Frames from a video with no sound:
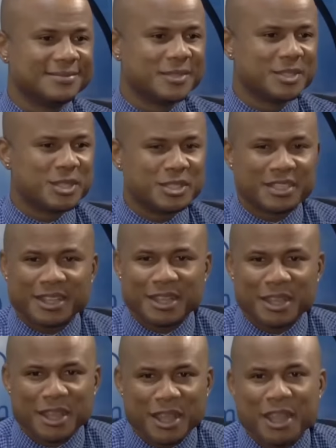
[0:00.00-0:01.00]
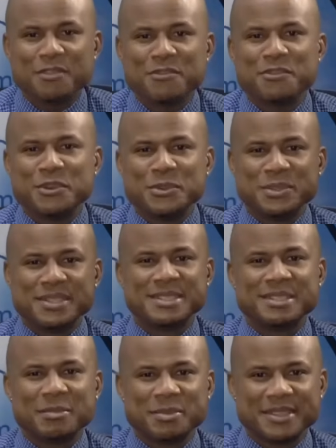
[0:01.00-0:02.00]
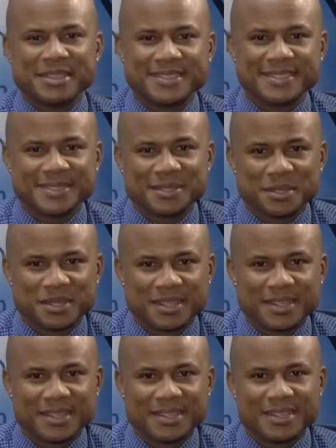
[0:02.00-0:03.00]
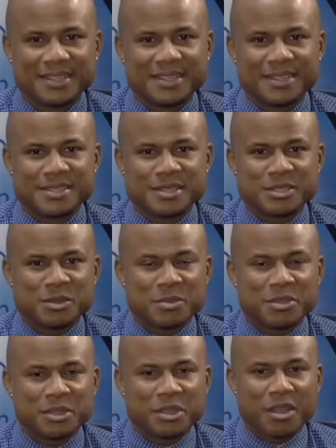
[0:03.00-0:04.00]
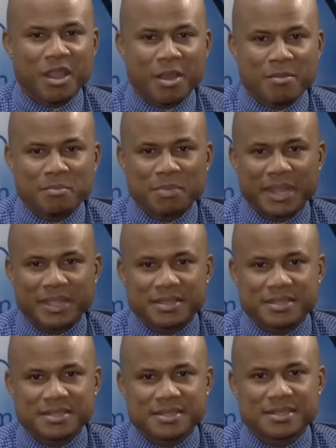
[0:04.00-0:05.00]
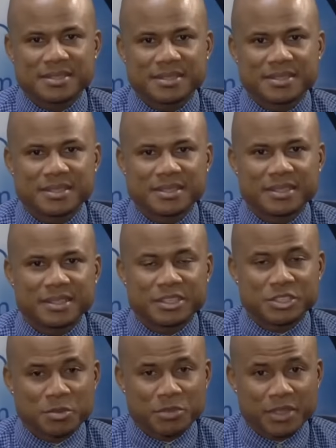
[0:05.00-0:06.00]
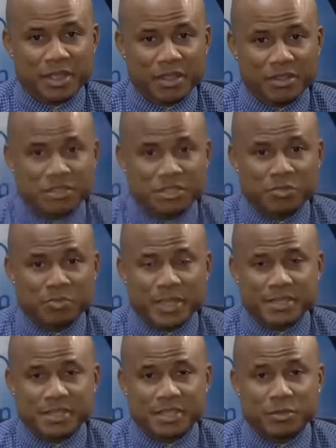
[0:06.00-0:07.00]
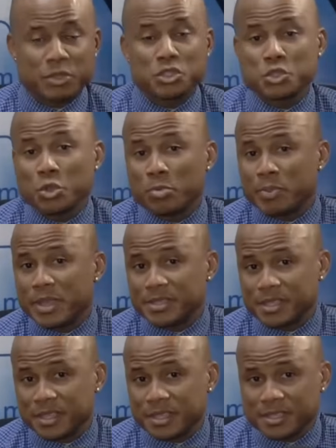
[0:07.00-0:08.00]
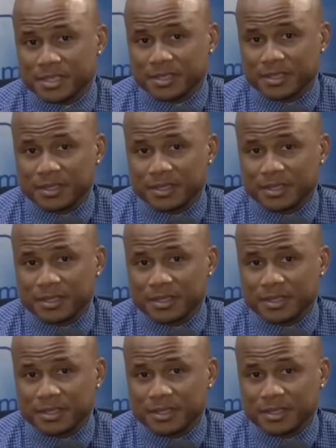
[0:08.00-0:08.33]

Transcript: So it's not a highfalutin topic. It's not something complex. It's something I consider basic, but so basic is it